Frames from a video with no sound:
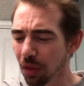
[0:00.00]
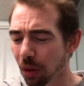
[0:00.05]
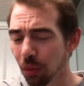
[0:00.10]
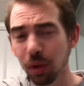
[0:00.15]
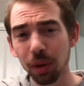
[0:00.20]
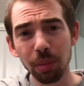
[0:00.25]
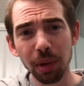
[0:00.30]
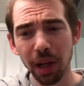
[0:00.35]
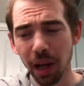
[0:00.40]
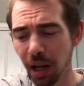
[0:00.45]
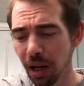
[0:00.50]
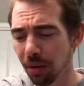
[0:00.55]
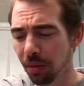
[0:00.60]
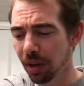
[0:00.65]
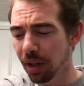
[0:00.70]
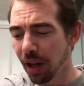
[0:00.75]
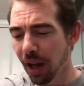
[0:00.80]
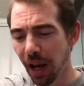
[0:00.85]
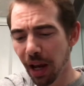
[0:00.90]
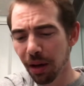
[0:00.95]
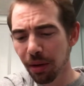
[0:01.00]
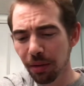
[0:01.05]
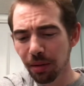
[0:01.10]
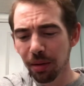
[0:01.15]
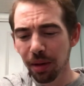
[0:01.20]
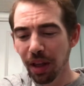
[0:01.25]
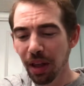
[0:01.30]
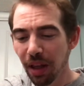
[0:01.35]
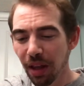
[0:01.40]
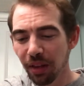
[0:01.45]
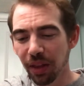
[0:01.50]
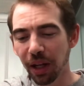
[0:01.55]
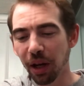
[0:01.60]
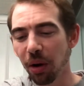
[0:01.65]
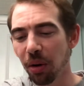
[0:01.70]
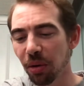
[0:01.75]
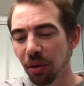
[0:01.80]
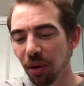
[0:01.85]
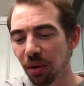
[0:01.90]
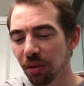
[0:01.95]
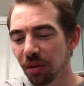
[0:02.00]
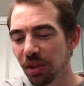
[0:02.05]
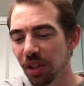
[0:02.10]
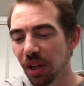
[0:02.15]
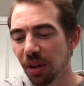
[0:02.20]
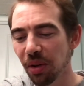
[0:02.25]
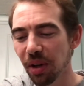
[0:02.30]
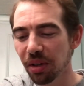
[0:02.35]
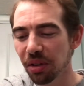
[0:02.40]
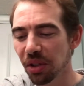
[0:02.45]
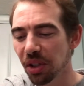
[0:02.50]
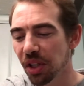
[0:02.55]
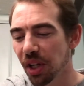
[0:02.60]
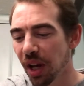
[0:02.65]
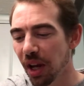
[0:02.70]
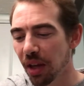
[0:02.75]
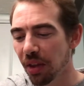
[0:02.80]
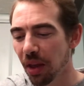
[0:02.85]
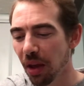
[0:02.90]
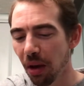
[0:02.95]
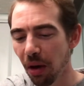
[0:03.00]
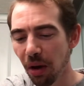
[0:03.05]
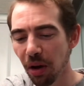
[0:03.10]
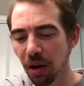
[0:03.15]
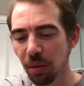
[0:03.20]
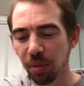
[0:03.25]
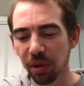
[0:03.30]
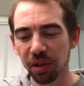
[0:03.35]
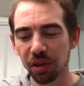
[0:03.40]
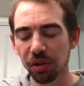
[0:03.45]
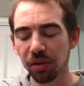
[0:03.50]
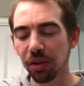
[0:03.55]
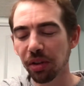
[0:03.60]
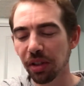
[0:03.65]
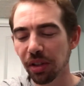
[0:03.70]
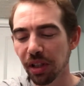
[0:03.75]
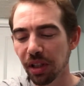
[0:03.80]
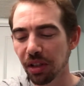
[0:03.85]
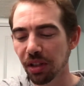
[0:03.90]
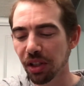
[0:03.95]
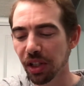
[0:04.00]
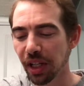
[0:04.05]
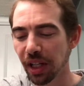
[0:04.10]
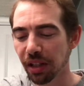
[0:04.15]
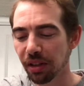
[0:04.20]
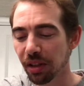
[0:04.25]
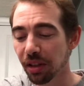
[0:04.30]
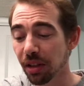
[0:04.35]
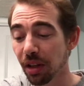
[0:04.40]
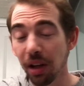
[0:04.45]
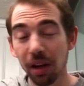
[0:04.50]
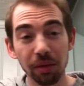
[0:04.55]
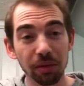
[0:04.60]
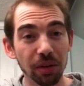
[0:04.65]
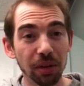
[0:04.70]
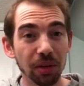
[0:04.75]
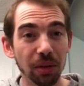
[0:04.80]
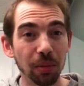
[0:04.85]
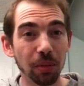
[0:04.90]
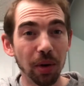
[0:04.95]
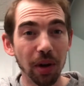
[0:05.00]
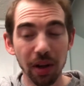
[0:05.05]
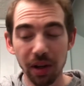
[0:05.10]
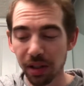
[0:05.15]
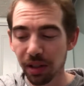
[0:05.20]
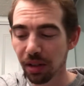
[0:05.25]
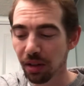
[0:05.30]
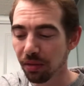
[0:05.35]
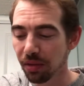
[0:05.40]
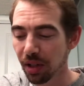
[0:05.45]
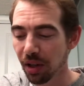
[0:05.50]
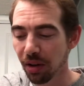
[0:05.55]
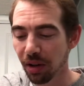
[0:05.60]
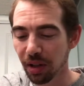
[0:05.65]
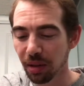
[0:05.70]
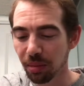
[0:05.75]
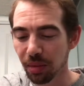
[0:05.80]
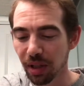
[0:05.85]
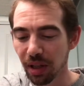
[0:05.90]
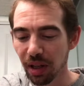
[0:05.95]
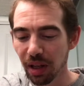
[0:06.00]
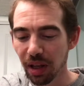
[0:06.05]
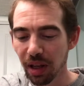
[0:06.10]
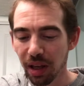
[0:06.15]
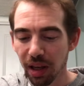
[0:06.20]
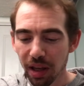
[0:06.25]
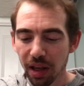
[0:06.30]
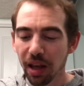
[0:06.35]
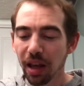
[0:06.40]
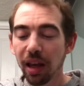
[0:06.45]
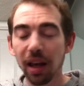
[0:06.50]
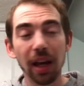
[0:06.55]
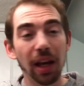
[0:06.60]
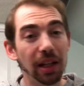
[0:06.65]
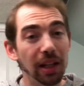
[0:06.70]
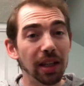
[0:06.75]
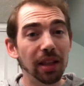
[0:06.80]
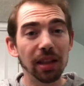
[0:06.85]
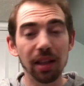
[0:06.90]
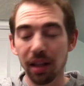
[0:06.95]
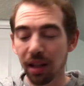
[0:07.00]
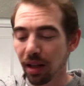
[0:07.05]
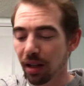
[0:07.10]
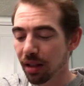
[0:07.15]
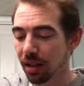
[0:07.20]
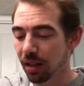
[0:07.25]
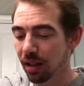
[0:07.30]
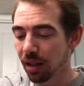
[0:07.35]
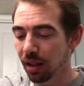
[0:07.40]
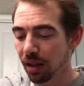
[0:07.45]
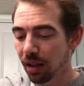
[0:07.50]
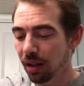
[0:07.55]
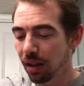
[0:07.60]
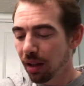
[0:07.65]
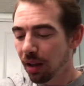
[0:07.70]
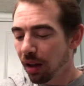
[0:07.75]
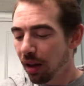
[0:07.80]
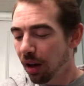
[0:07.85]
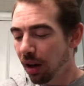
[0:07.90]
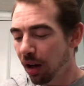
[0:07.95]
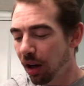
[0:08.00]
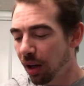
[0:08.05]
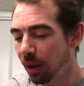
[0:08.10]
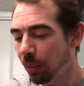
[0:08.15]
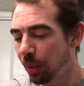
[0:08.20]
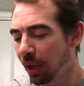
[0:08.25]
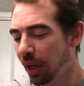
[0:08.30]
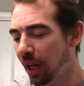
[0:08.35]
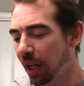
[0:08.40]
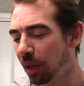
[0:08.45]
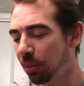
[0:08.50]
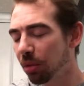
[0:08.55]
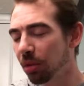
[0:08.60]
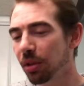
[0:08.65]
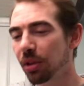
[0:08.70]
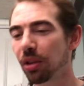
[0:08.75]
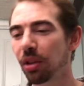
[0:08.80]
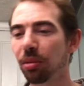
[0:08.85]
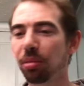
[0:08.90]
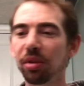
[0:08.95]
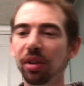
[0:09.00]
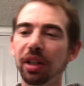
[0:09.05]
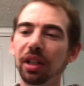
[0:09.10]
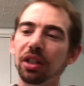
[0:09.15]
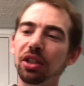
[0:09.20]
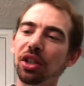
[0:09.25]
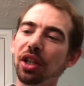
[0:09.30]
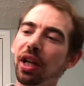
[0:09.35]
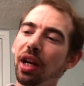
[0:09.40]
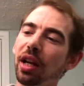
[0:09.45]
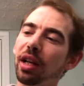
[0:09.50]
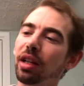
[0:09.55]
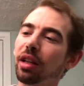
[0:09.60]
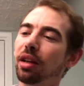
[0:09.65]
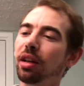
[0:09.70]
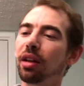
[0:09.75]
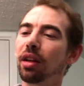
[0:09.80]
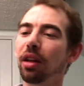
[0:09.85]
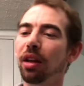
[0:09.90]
We'll be hearing how they hold on to and share their hope and trust in Jesus through the worst of times. And in this, I hope we are able to appreciate